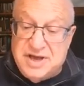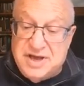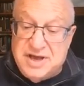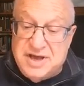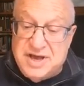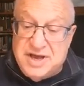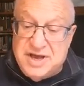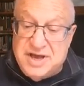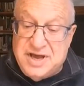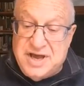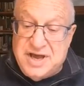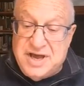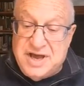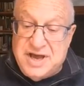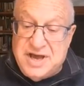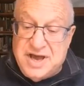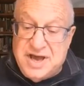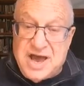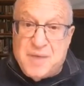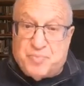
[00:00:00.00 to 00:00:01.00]
Have
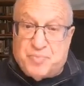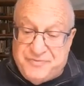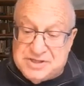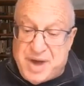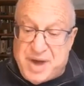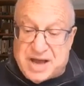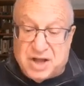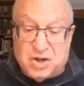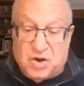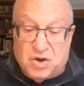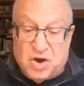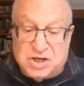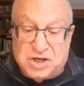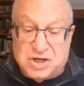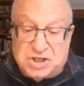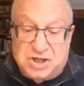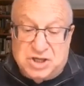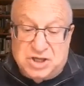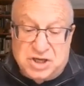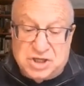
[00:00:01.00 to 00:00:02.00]
breakfast, pack a
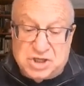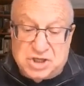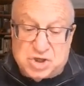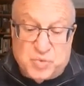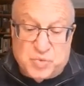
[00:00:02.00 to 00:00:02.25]
large lunch.